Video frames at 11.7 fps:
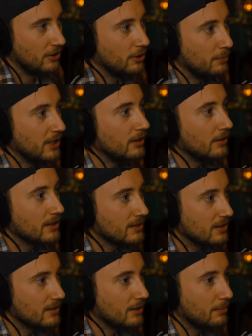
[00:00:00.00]
you immediately see
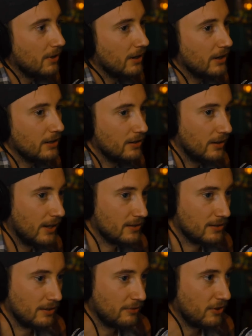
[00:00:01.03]
somebody and that's
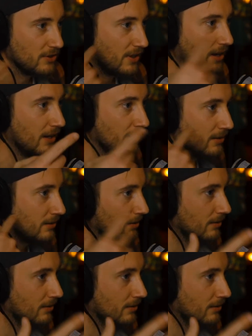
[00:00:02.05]
the first thing is,